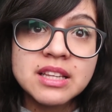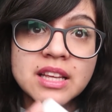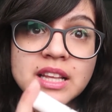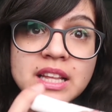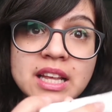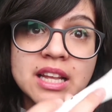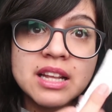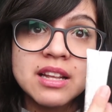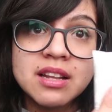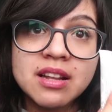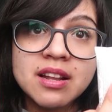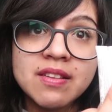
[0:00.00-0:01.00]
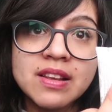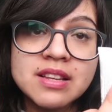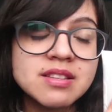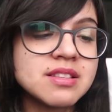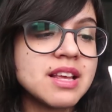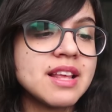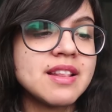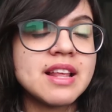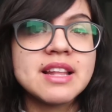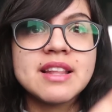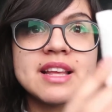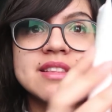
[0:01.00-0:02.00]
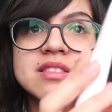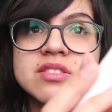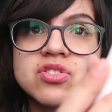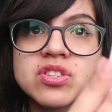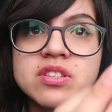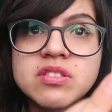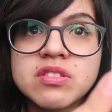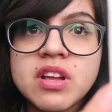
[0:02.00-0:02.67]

and then this, and then that's just